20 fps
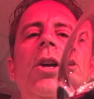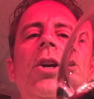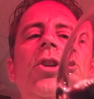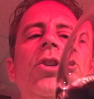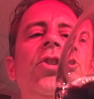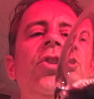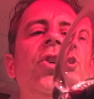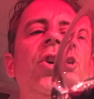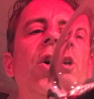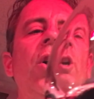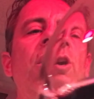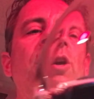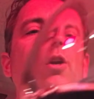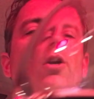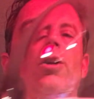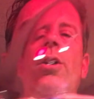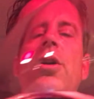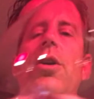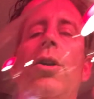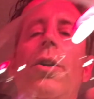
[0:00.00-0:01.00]

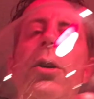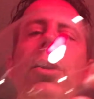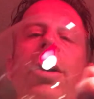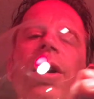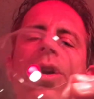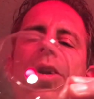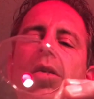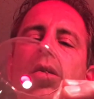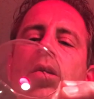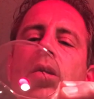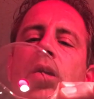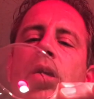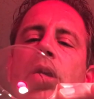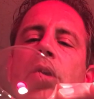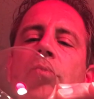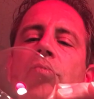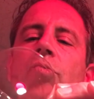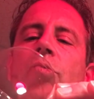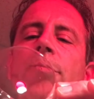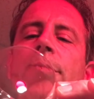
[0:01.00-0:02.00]
Dark,
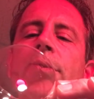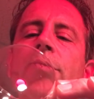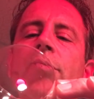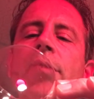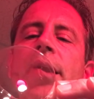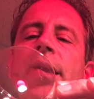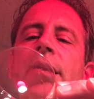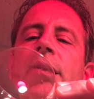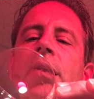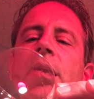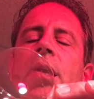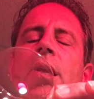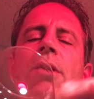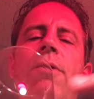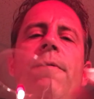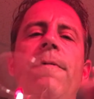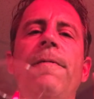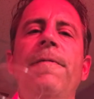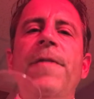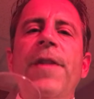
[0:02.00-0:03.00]
ruby red.
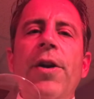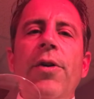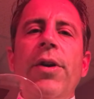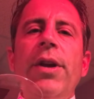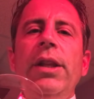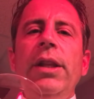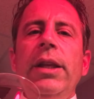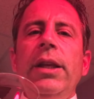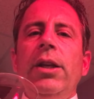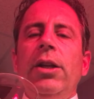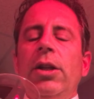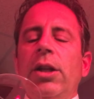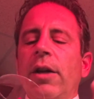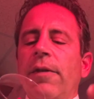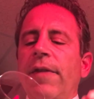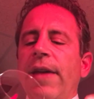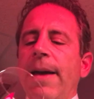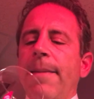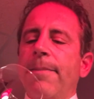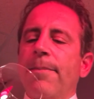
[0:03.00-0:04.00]
Very little
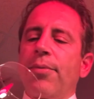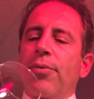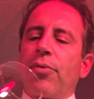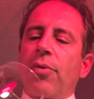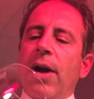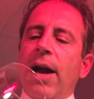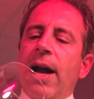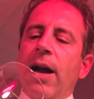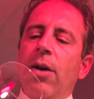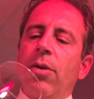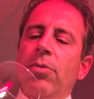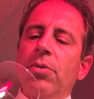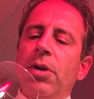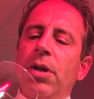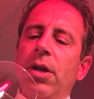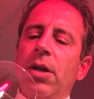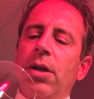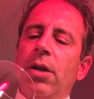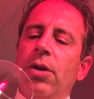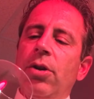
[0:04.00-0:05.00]
of that
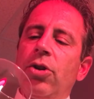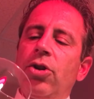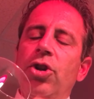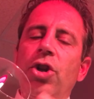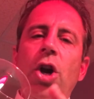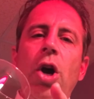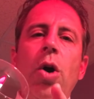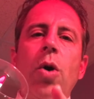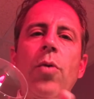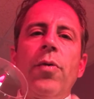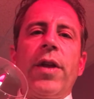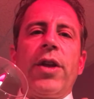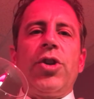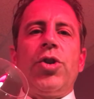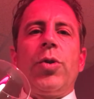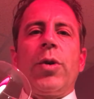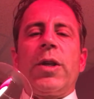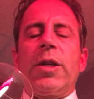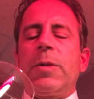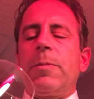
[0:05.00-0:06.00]
brown tone
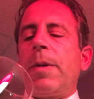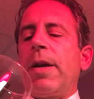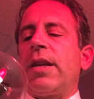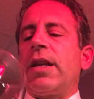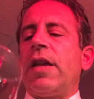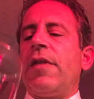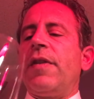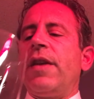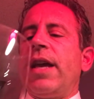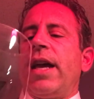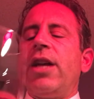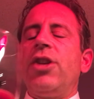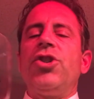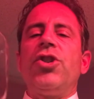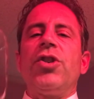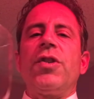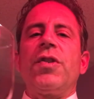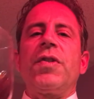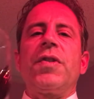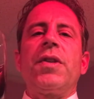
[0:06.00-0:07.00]
that you expect on the
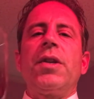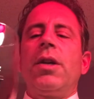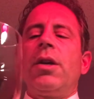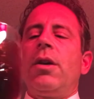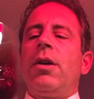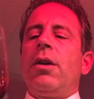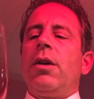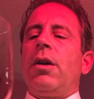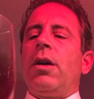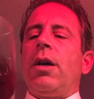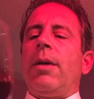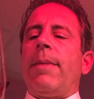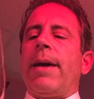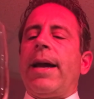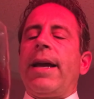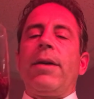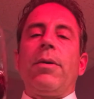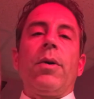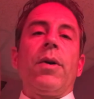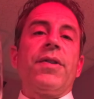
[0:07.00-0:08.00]
edges.
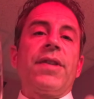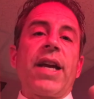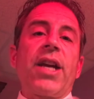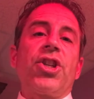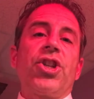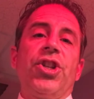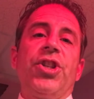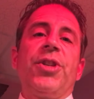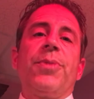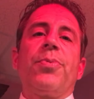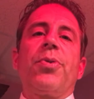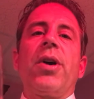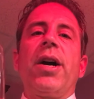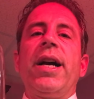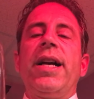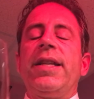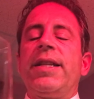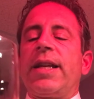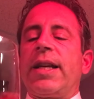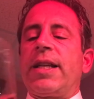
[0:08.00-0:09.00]
I was actually
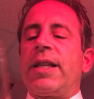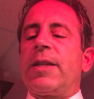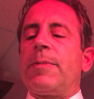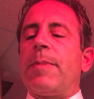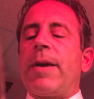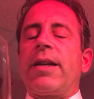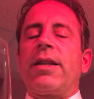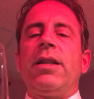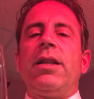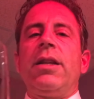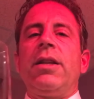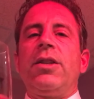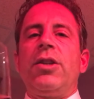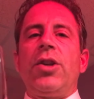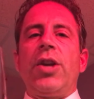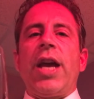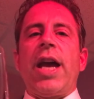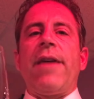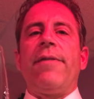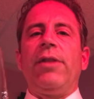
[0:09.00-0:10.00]
surprised. I expected to
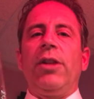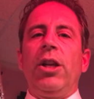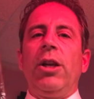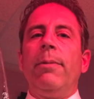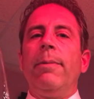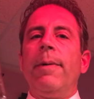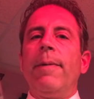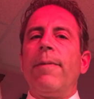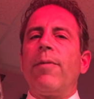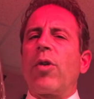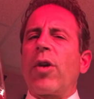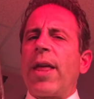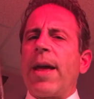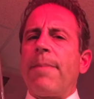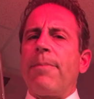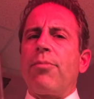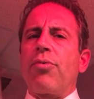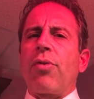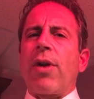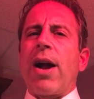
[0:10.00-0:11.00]
have a little bit more of
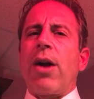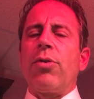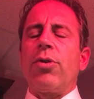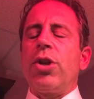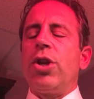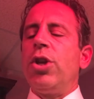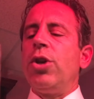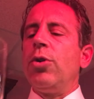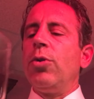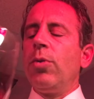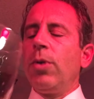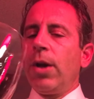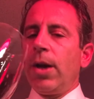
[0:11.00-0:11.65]
that brown hue,